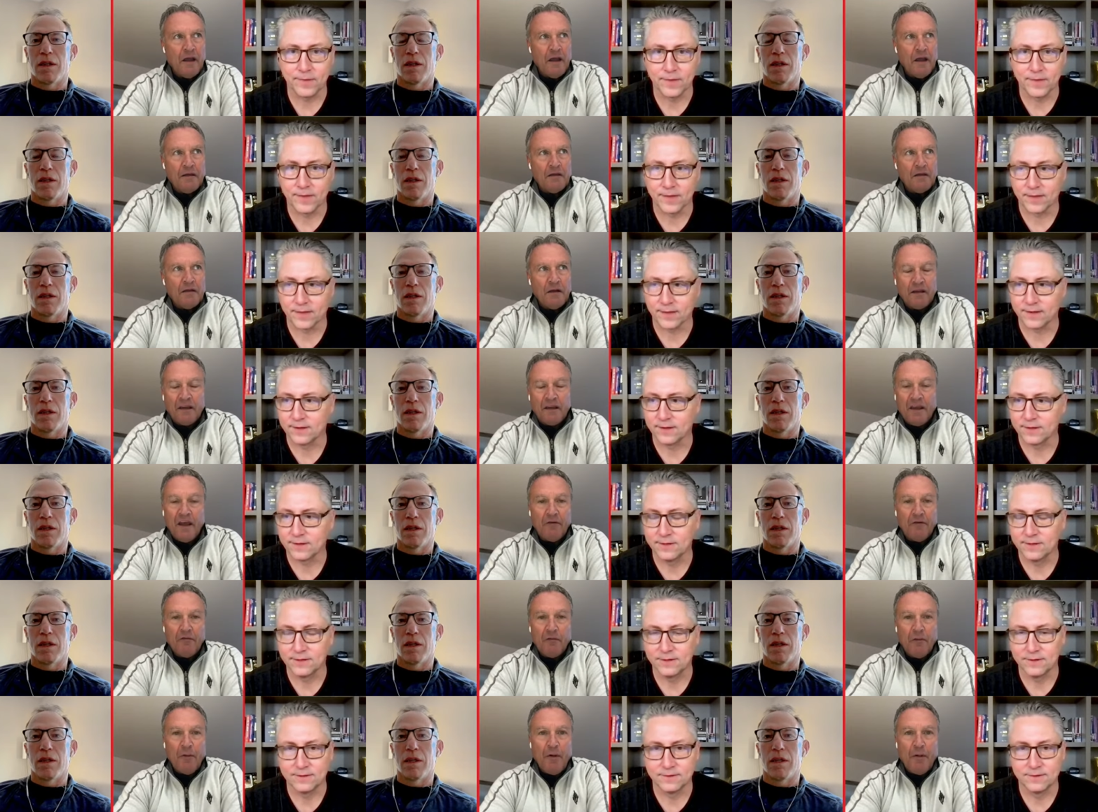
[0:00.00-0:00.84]
Speaker 1: I
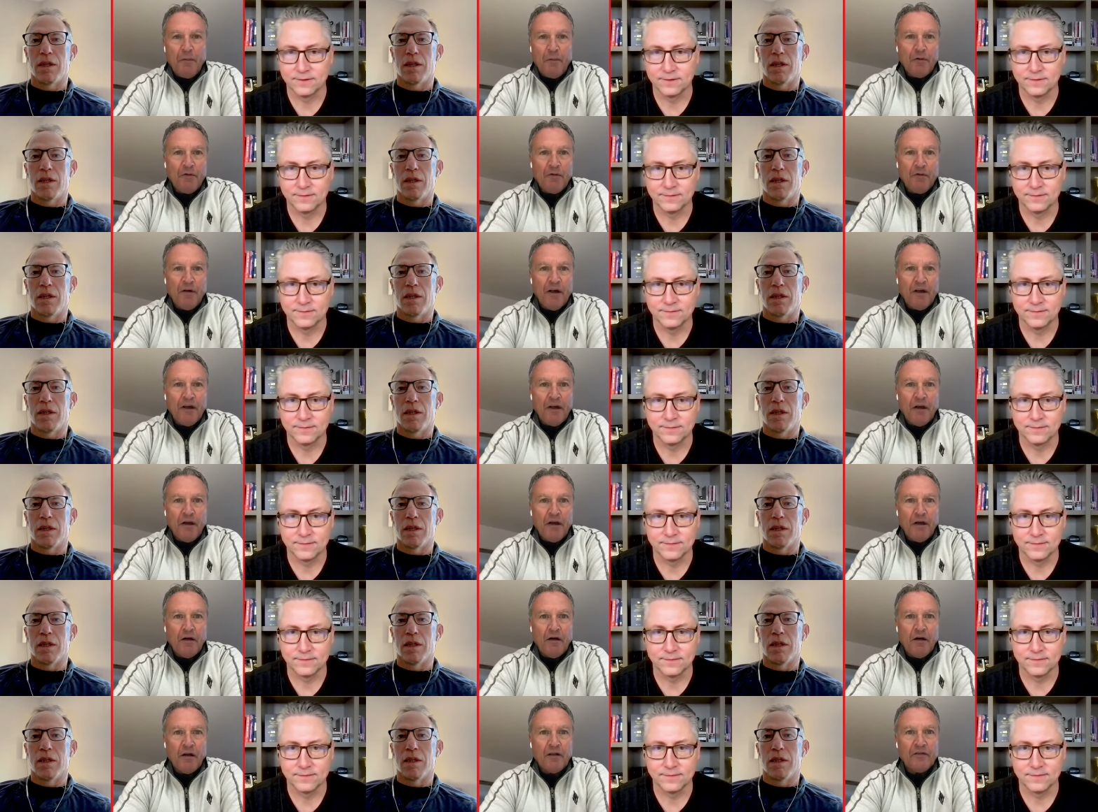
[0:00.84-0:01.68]
can't remember, Ray.
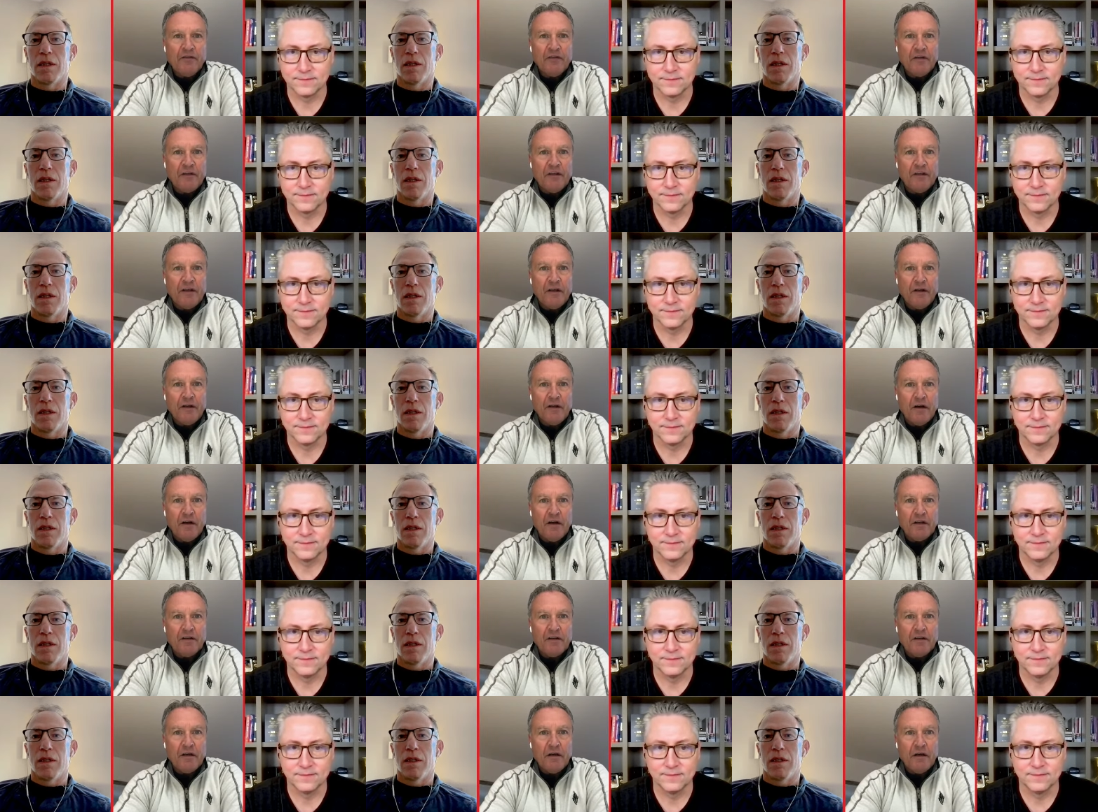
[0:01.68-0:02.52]
I honestly cannot.